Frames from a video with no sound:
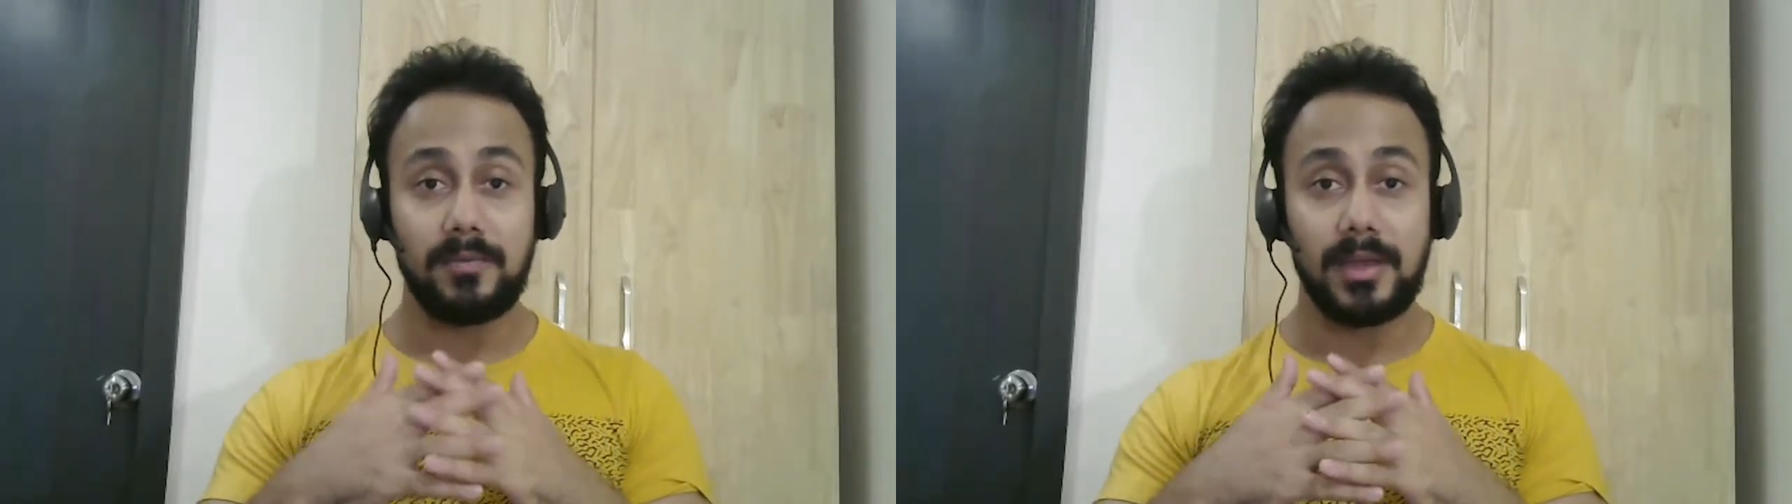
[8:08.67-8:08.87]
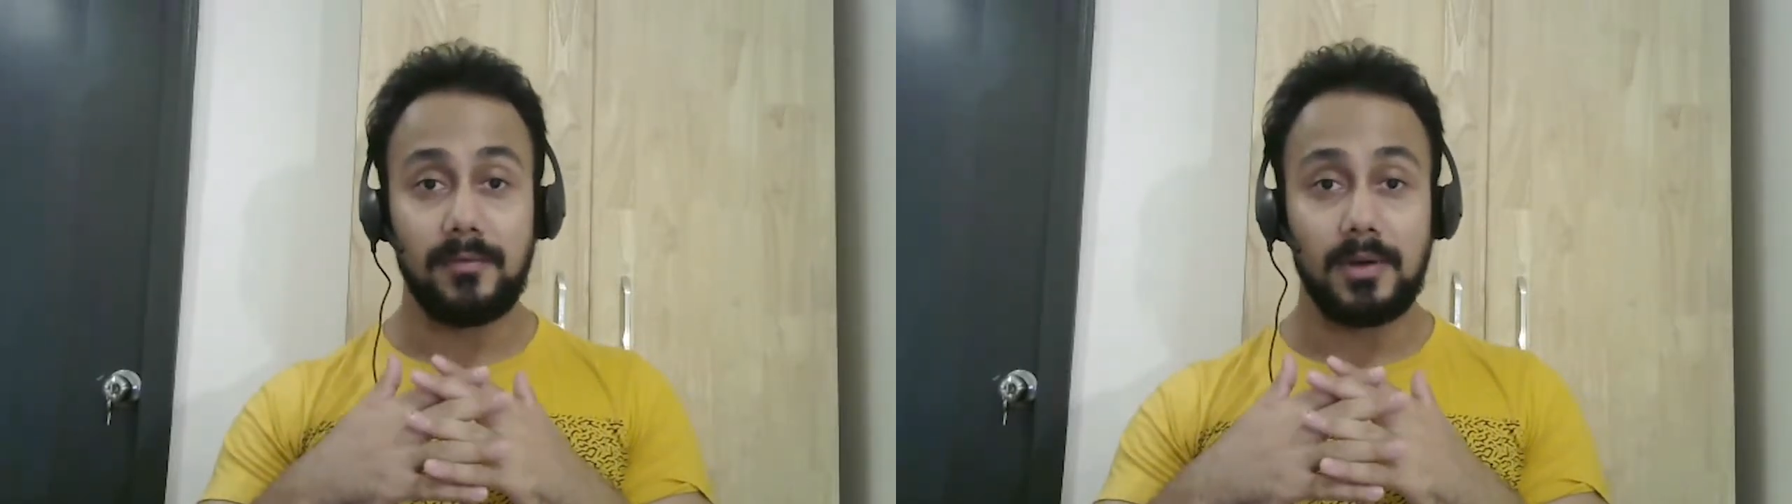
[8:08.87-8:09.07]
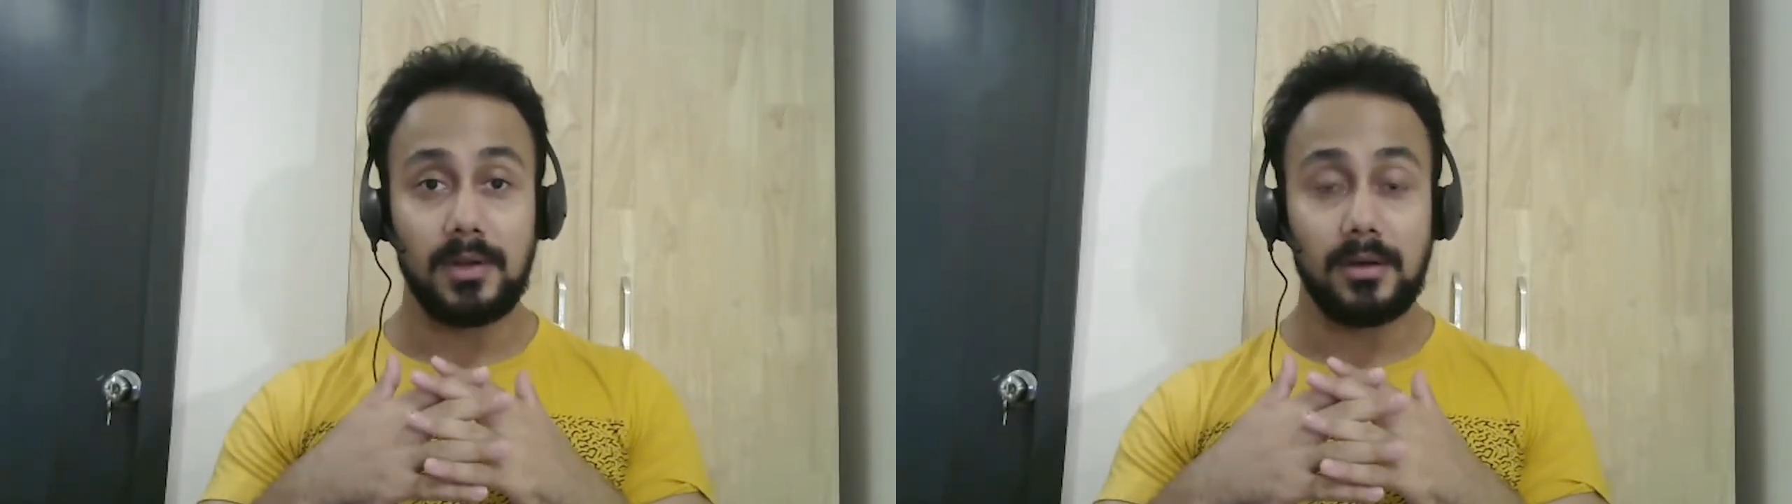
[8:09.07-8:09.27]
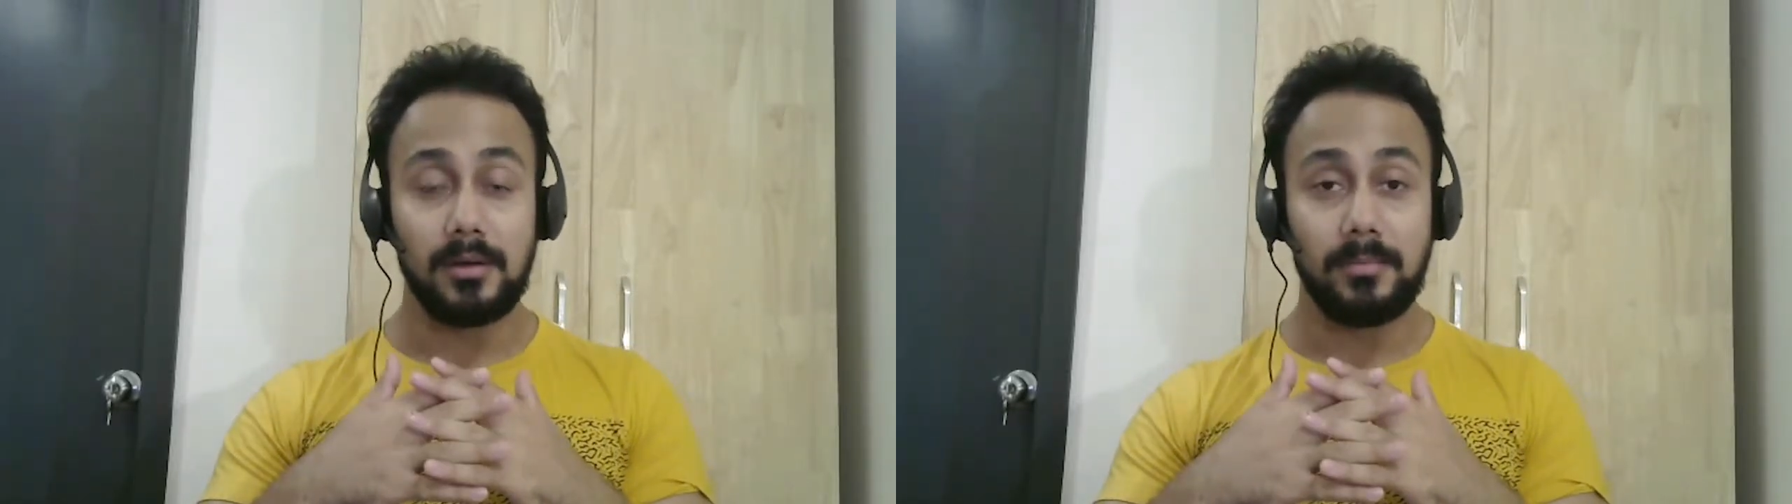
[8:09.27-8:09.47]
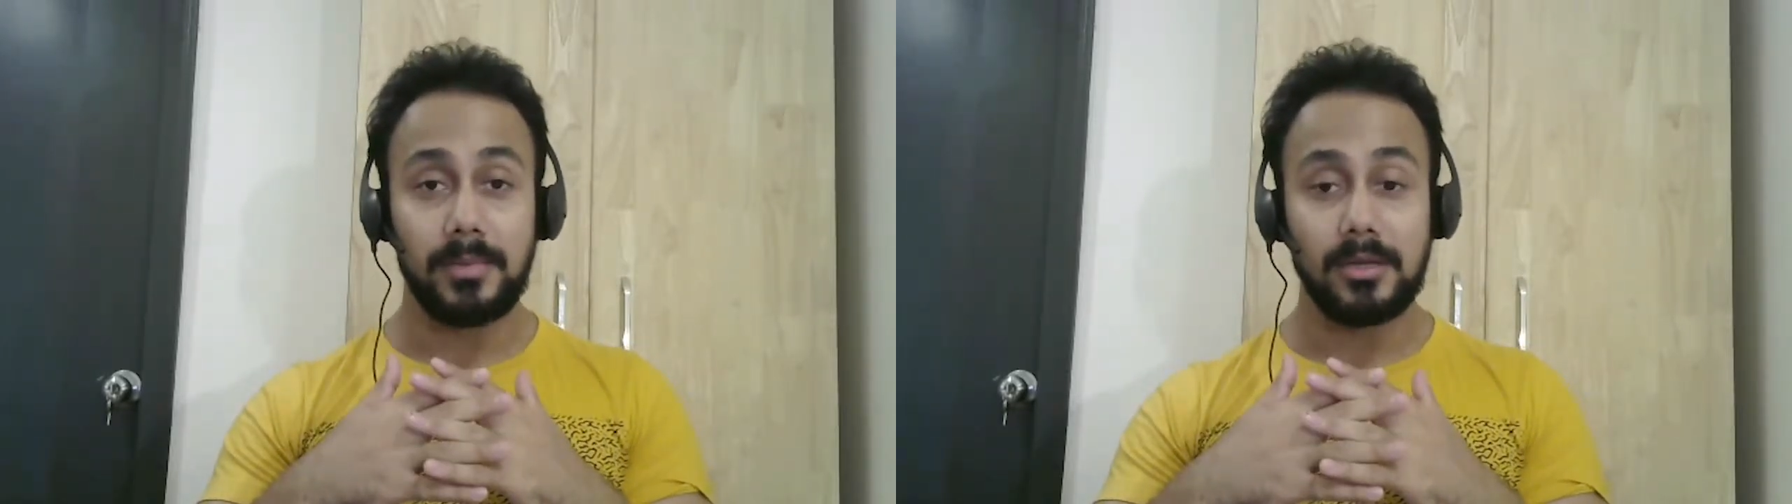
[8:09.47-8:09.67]
we have
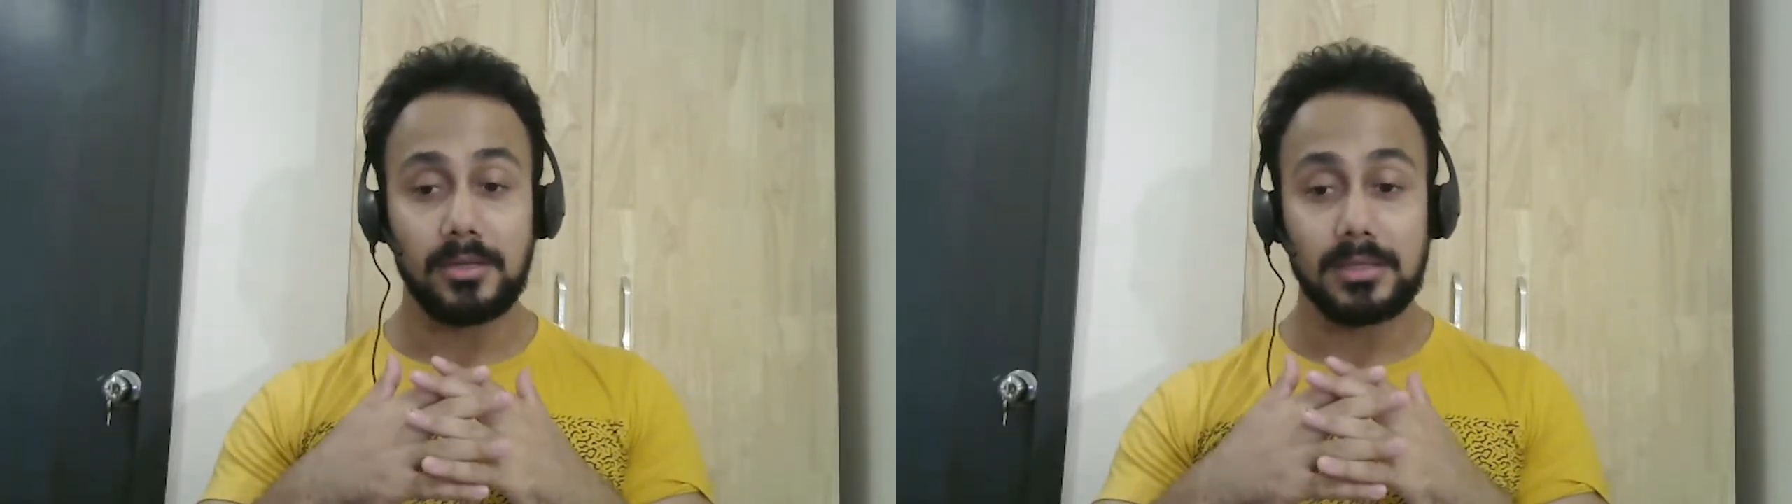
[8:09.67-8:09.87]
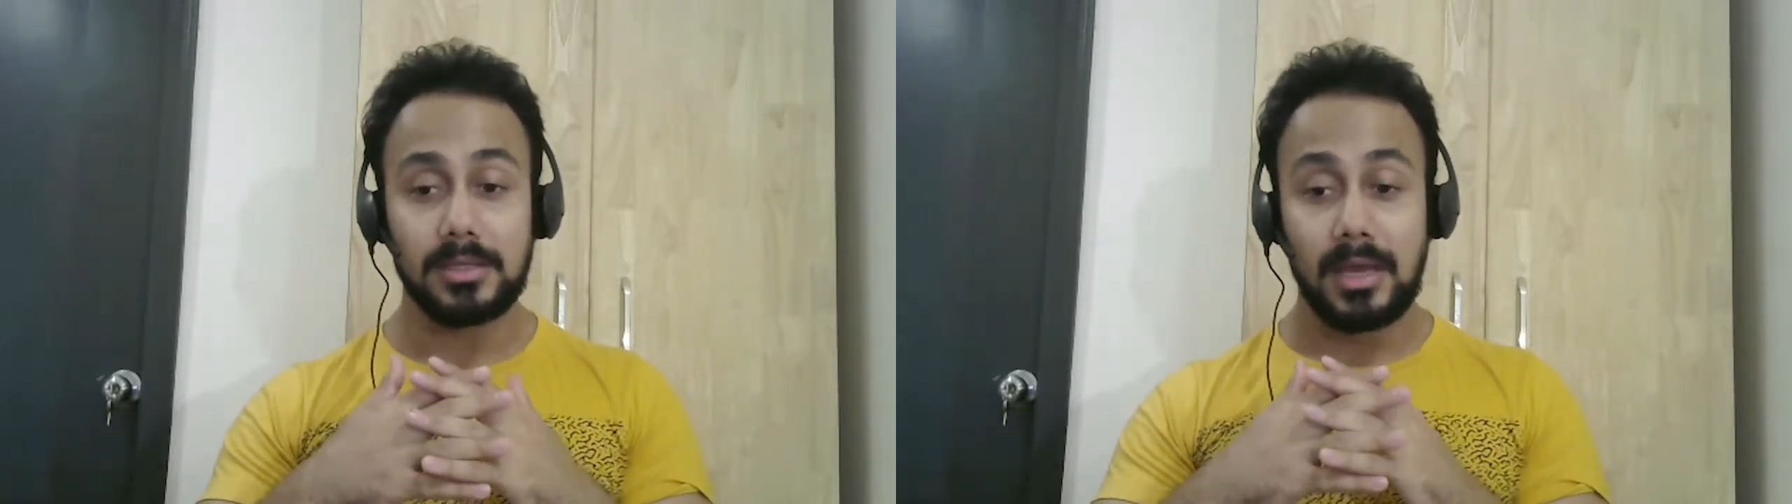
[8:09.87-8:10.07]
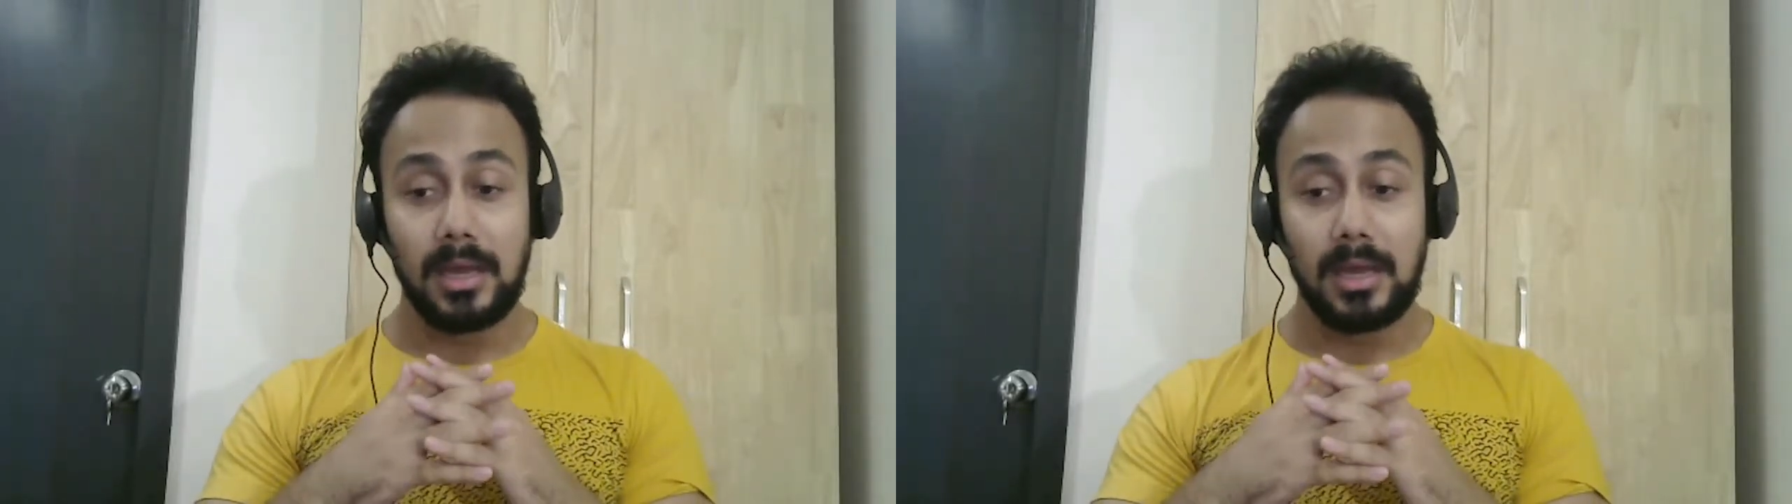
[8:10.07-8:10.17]
learned, because